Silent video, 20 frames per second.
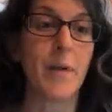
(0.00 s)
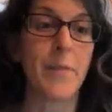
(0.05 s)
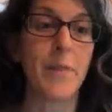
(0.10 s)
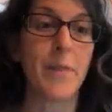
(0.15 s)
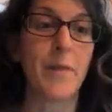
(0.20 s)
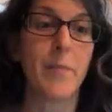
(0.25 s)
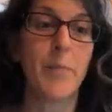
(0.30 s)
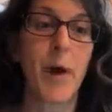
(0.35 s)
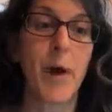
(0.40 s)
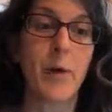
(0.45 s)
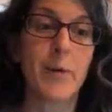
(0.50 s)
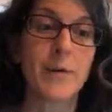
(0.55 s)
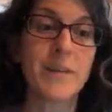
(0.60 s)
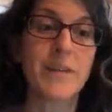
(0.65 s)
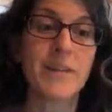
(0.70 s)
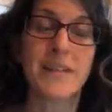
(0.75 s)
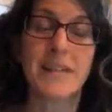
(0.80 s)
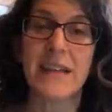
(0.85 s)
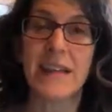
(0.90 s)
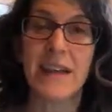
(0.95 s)
the
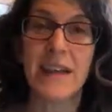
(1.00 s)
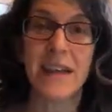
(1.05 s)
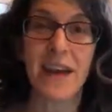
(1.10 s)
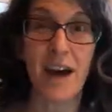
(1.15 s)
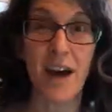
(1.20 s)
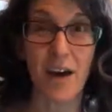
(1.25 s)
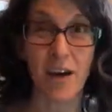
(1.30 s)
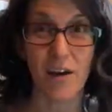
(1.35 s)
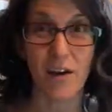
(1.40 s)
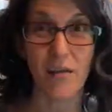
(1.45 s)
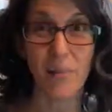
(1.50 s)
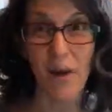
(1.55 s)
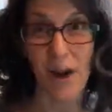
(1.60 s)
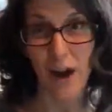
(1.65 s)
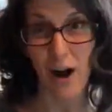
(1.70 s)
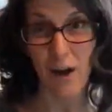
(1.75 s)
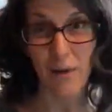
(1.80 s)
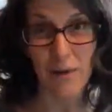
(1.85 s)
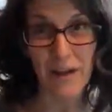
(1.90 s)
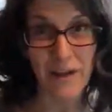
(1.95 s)
potency of
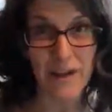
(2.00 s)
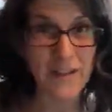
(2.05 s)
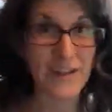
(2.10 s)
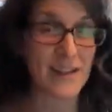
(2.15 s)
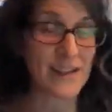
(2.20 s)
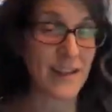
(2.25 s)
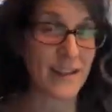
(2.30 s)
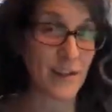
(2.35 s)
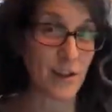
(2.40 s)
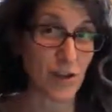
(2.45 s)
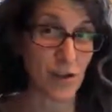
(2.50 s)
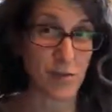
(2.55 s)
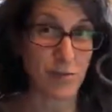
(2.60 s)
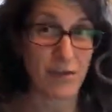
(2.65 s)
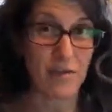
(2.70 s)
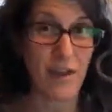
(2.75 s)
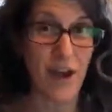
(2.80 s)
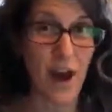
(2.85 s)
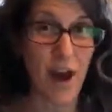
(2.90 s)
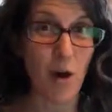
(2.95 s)
parabens in terms
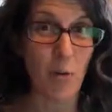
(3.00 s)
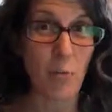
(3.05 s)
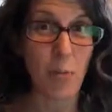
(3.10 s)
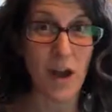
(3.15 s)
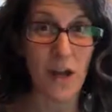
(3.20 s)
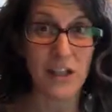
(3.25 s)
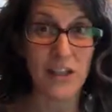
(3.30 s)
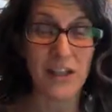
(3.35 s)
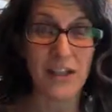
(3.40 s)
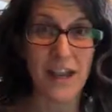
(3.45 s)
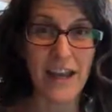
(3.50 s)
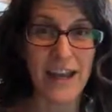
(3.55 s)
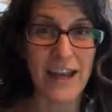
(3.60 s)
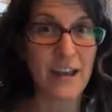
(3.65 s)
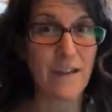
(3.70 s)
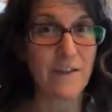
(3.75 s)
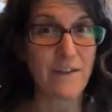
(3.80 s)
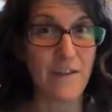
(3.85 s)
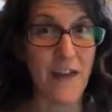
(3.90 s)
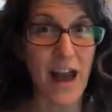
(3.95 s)
of how much they can
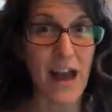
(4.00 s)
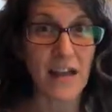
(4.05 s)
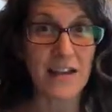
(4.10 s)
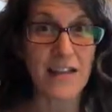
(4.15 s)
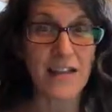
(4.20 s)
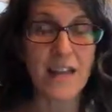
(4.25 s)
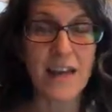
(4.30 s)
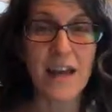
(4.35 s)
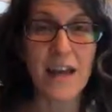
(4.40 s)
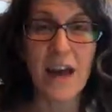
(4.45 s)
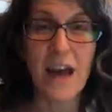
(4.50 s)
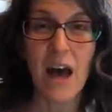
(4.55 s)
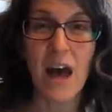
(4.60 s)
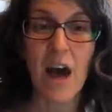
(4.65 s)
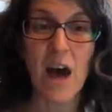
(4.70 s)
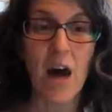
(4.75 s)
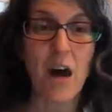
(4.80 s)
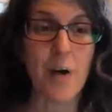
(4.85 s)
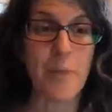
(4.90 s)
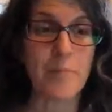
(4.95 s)
affect
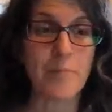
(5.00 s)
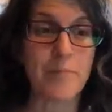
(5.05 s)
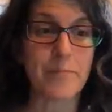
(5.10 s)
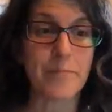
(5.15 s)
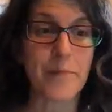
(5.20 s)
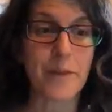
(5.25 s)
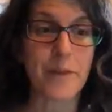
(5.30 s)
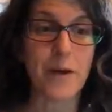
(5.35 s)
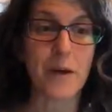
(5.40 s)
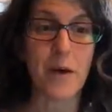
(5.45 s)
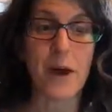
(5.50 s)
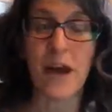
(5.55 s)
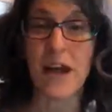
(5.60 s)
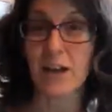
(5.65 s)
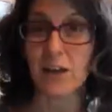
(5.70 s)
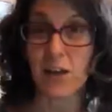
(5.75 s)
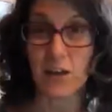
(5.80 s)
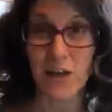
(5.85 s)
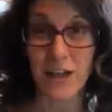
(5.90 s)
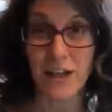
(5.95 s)

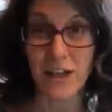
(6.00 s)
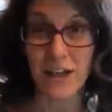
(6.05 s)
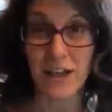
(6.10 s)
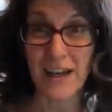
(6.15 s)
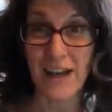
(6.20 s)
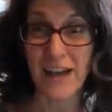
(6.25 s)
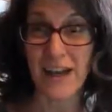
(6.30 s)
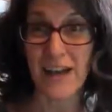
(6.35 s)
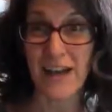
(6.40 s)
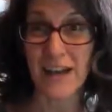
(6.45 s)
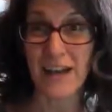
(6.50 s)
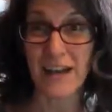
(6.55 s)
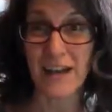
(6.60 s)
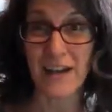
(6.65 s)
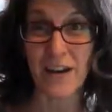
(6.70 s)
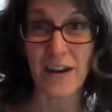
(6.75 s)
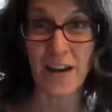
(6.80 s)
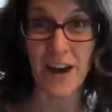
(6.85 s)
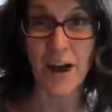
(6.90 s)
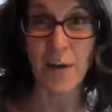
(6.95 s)
estrogen
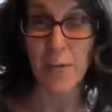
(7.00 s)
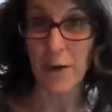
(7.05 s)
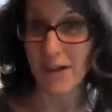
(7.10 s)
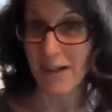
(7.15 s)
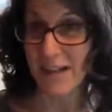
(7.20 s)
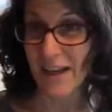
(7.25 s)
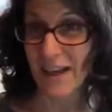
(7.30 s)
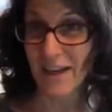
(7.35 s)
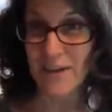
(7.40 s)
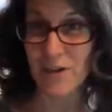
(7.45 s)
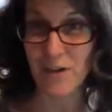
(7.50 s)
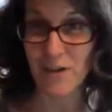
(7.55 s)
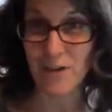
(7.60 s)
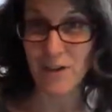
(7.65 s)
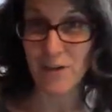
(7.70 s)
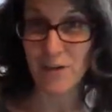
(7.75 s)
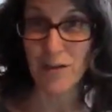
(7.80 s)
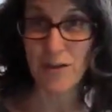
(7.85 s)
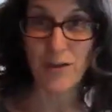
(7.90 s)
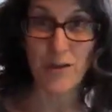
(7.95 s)
in a breast
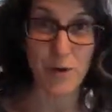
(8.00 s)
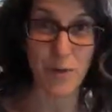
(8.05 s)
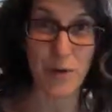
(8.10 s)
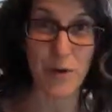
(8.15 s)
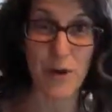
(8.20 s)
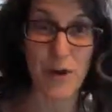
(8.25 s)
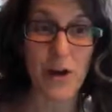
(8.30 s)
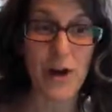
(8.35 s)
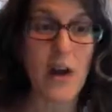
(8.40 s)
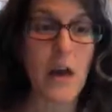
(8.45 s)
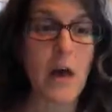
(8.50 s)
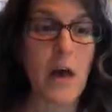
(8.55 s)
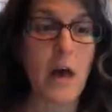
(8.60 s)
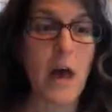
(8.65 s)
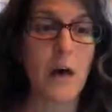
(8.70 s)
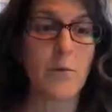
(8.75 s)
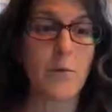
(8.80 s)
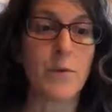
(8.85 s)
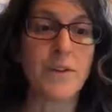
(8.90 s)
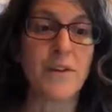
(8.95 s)
cancer tumor
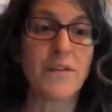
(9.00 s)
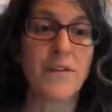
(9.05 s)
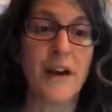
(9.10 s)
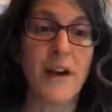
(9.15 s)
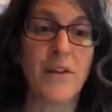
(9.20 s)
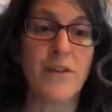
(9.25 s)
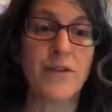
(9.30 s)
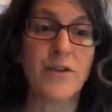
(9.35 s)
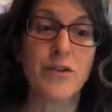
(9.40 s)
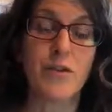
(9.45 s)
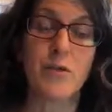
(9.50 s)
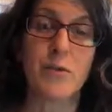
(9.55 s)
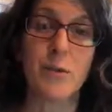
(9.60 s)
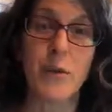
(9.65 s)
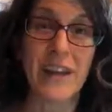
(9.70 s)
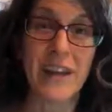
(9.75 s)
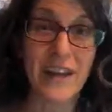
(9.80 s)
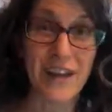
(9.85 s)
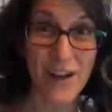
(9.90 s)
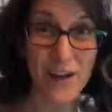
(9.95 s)
was found to
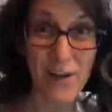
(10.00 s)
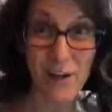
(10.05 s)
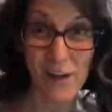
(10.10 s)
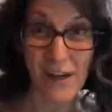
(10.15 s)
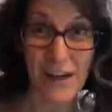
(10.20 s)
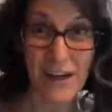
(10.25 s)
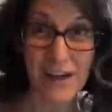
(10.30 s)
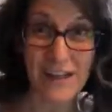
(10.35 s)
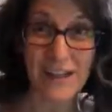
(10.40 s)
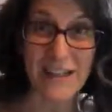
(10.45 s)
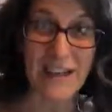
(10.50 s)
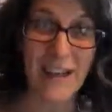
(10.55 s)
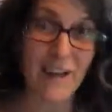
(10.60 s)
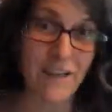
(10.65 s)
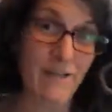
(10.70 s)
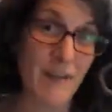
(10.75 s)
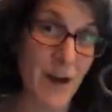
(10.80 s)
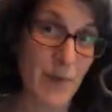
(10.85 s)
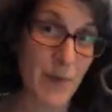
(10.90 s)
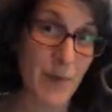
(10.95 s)
increase if
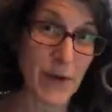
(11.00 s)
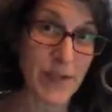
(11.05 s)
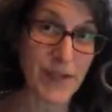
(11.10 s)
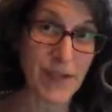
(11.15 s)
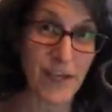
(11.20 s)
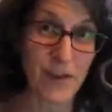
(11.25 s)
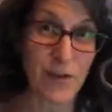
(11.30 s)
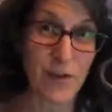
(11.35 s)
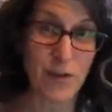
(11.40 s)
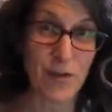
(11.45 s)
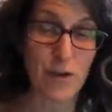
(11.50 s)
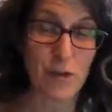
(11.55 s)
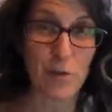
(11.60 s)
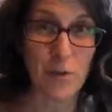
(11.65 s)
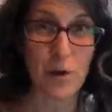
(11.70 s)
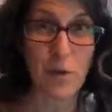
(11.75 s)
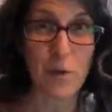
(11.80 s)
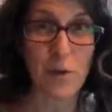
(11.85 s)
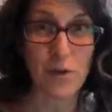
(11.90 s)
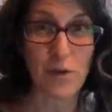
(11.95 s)
that breast cancer
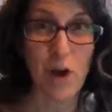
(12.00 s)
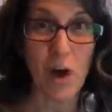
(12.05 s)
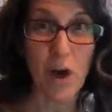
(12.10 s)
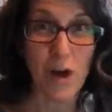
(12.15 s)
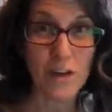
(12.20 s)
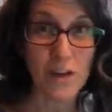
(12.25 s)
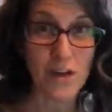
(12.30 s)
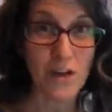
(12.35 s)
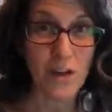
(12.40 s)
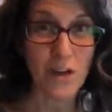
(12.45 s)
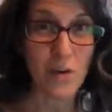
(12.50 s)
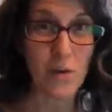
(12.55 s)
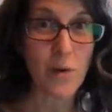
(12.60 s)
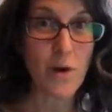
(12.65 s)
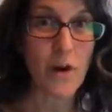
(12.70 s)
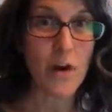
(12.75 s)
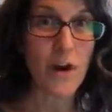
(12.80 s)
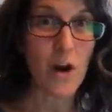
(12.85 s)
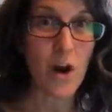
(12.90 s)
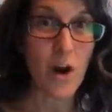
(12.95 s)
tumor was also
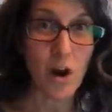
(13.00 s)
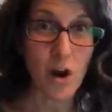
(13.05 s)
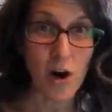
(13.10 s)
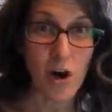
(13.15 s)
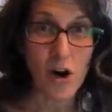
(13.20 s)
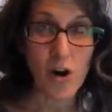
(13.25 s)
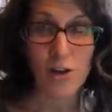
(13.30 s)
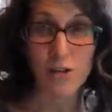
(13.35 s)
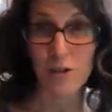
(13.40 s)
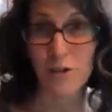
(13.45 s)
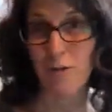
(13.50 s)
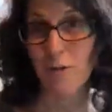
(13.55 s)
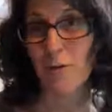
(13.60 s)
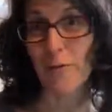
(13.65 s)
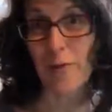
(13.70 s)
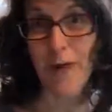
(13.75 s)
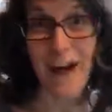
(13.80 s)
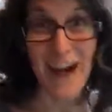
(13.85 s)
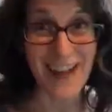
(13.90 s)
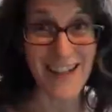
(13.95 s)
HER2
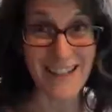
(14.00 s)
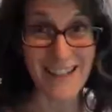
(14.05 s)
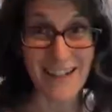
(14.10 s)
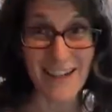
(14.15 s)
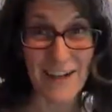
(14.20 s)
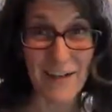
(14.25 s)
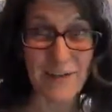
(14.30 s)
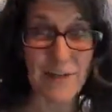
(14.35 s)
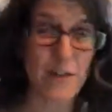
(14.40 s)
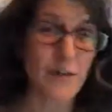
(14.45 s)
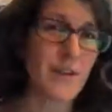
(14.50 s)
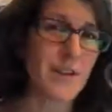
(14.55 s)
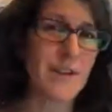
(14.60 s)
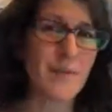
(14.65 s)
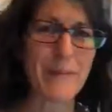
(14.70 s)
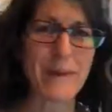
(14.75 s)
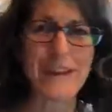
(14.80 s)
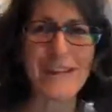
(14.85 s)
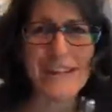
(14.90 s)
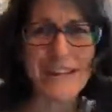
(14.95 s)
positive. So this
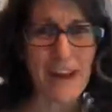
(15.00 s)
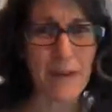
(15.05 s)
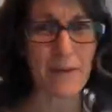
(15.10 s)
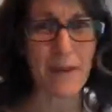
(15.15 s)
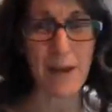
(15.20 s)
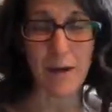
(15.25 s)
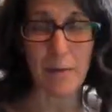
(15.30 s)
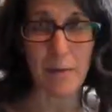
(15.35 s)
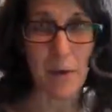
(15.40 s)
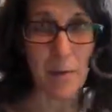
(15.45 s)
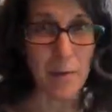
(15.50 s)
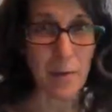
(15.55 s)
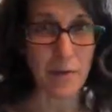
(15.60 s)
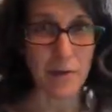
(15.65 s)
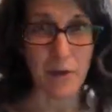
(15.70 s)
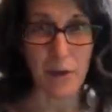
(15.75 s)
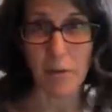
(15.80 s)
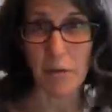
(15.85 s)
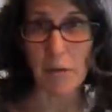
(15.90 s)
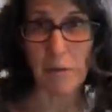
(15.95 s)
might sound like mumbo
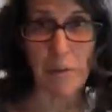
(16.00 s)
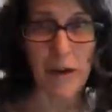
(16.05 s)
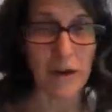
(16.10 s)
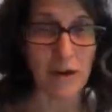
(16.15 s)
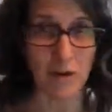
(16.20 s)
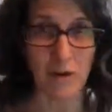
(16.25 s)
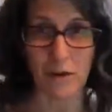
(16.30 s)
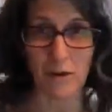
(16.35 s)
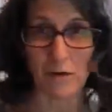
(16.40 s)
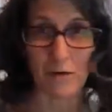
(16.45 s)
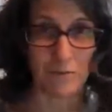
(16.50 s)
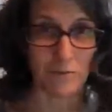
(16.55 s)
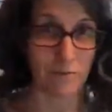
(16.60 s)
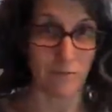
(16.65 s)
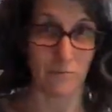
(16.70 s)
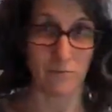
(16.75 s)
jumbo medical,